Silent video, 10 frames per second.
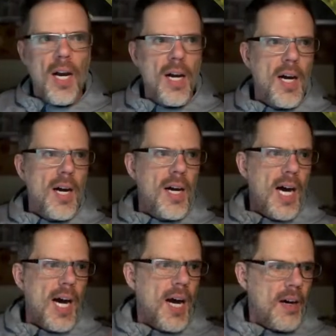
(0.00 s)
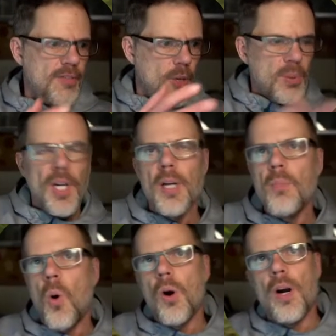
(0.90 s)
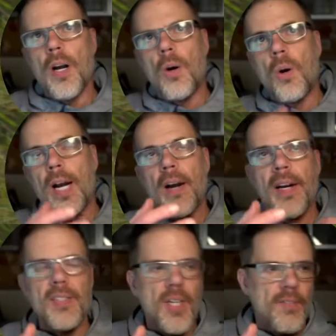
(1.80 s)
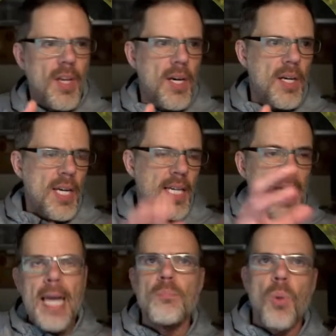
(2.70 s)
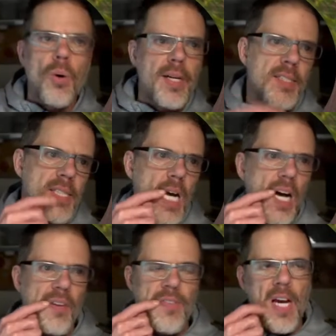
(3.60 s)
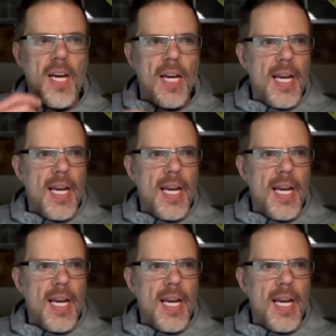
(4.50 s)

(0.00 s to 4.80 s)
of your player board or areas of the game board itself.